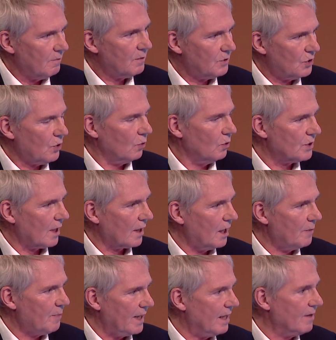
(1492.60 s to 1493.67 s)
tools are going
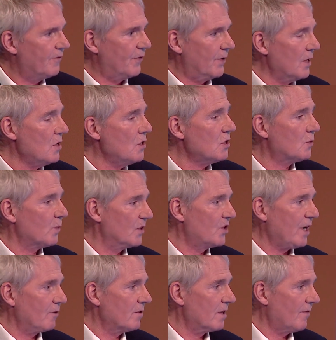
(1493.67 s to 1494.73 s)
to be infused with
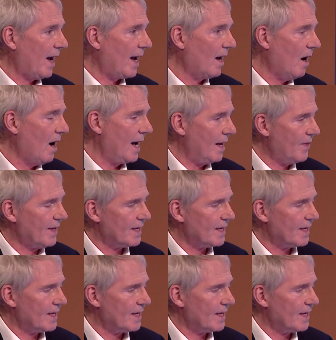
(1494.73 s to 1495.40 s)
generative AI, I think it's